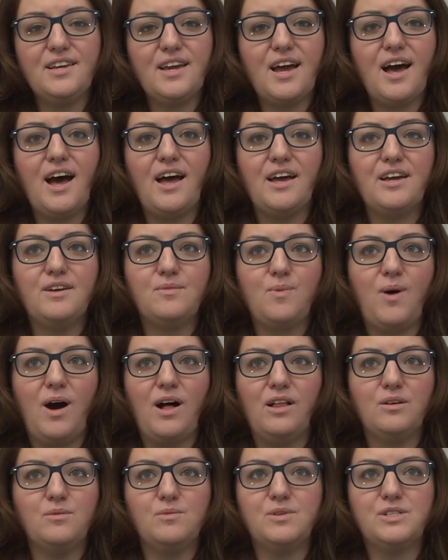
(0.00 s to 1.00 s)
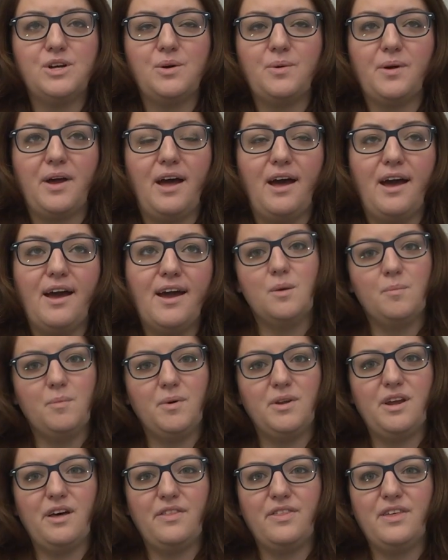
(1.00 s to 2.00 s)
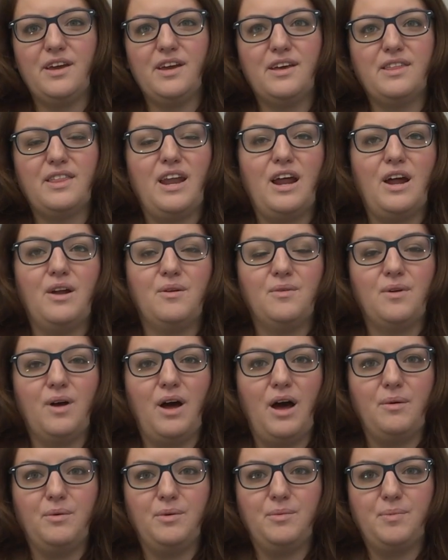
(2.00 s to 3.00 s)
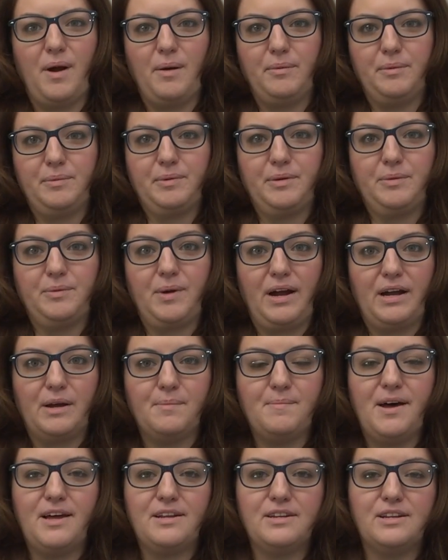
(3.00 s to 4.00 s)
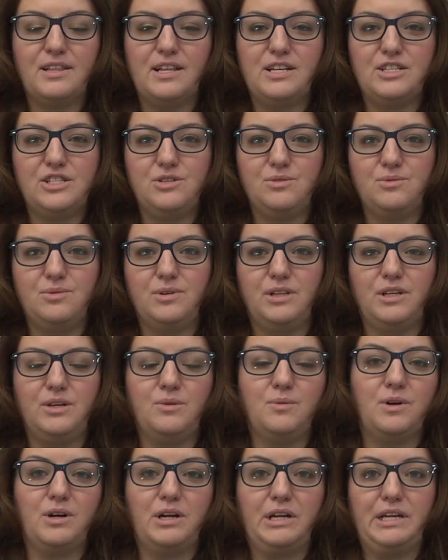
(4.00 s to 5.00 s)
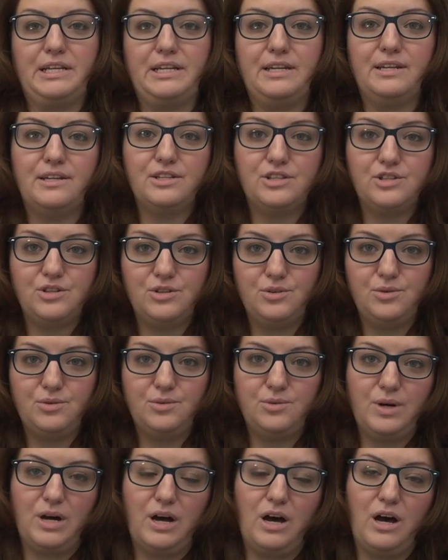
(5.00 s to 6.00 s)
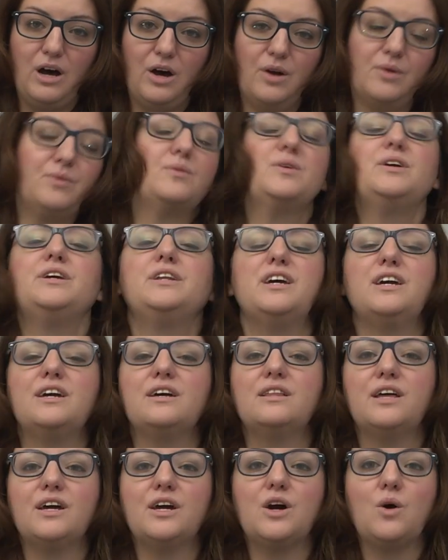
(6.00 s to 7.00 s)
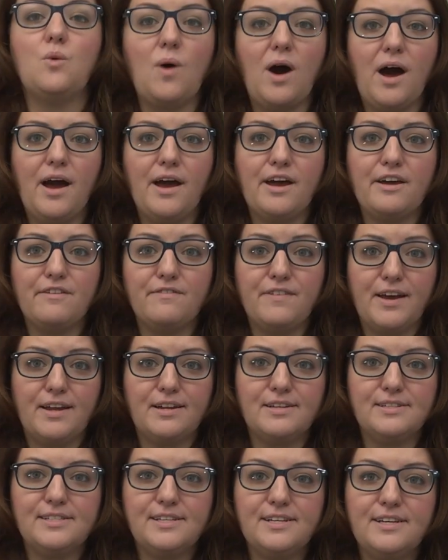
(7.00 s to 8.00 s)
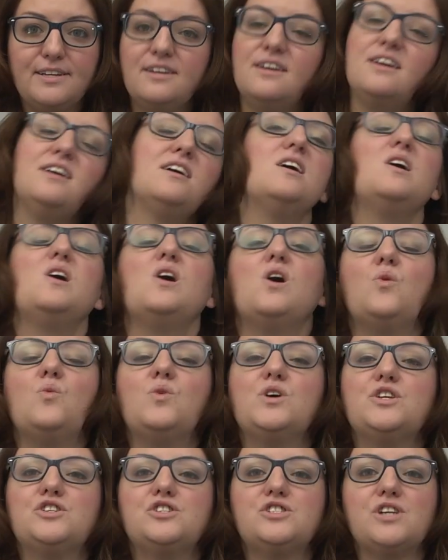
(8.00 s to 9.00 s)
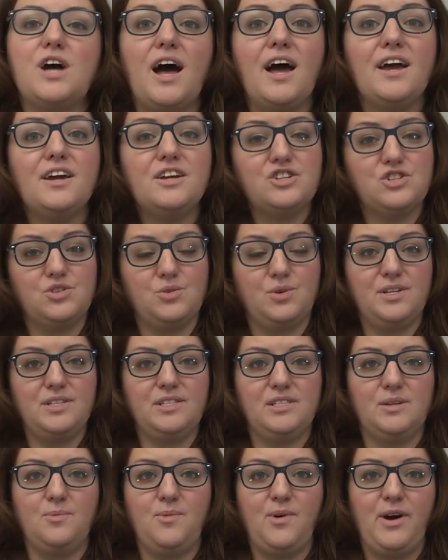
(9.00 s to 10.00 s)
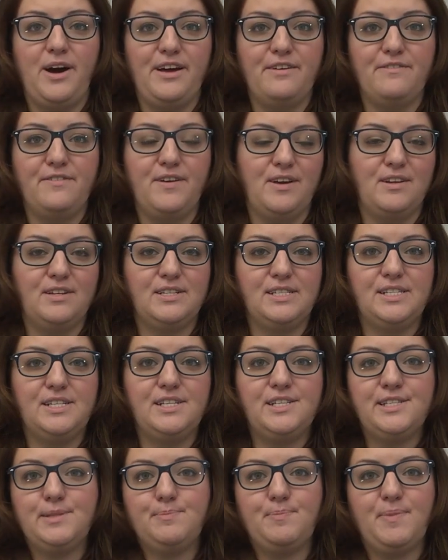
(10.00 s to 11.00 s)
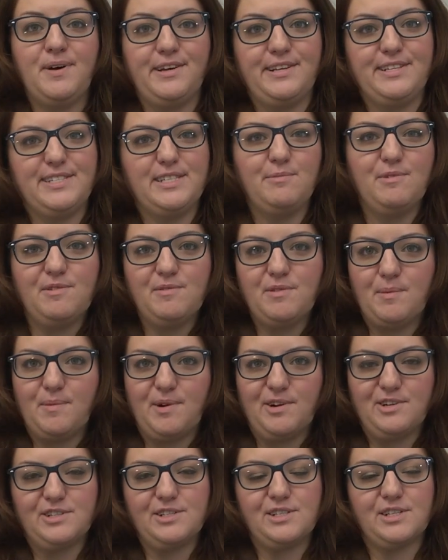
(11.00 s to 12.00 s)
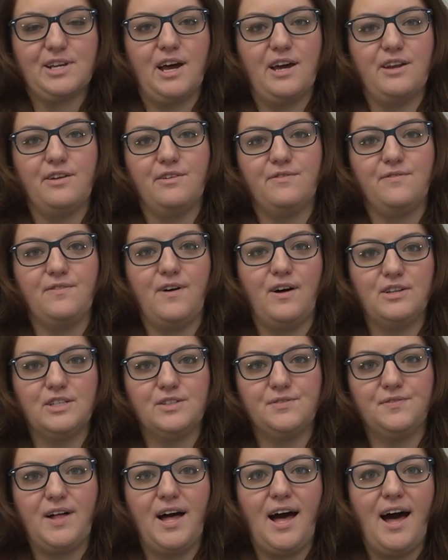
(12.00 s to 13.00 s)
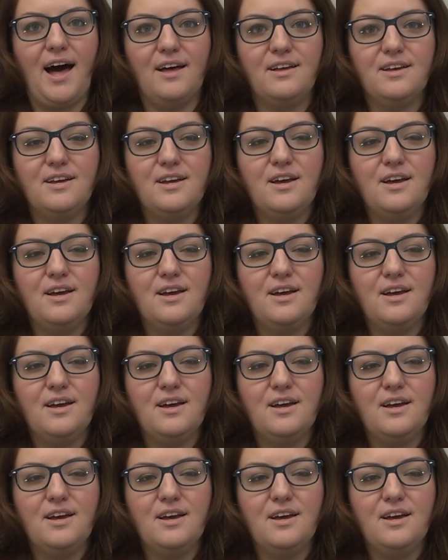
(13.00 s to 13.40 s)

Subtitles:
yeah, while it was okay, but nothing that I would probably recommend unless you really were into reading like a YA fantasy, which I enjoy some YA fantasies, but some of them are just kind of falls flat.